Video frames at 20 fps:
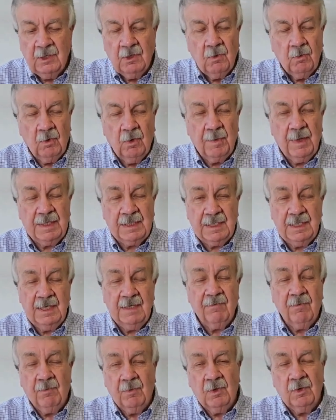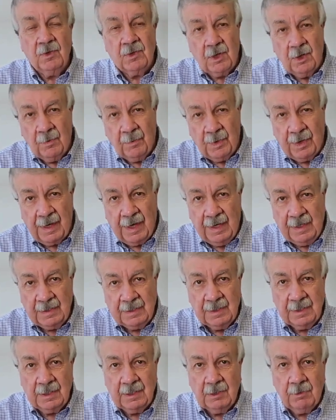What makes it even more
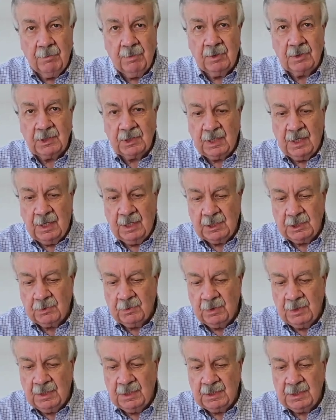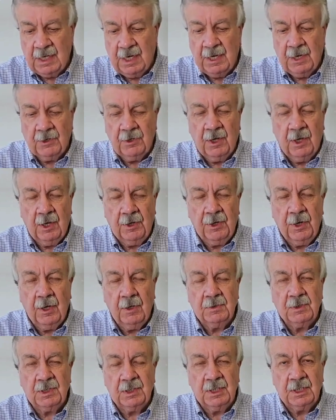complicated, the book starts when he's getting a
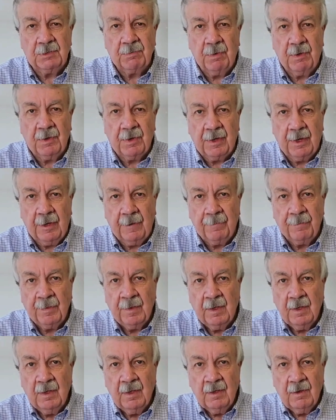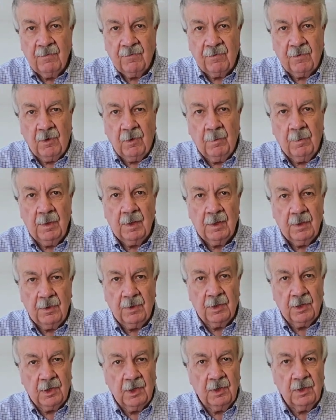note in his pocket from
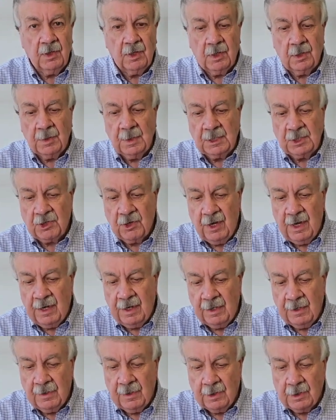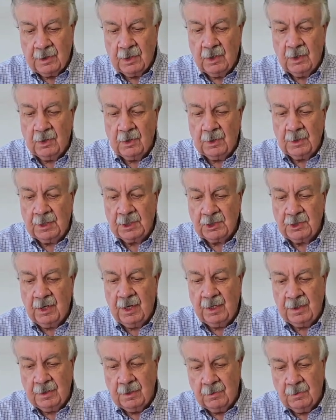the girl on the train,
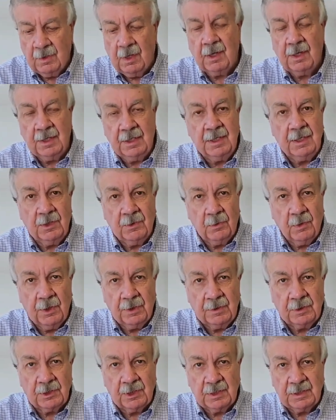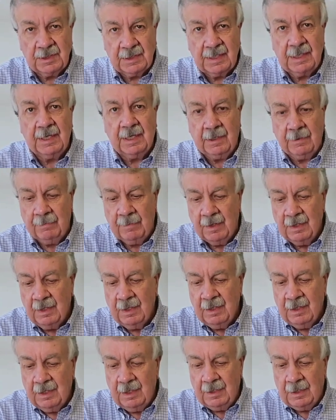i.e. the one who tried to kill him
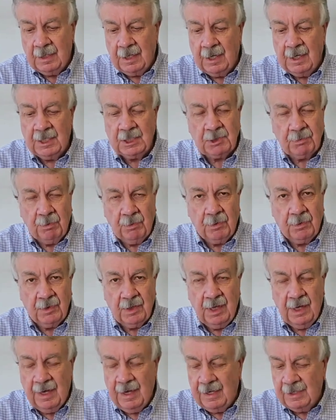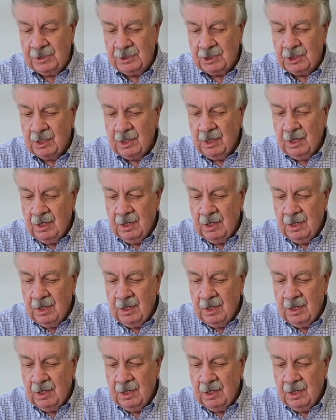in the last book, The Edge.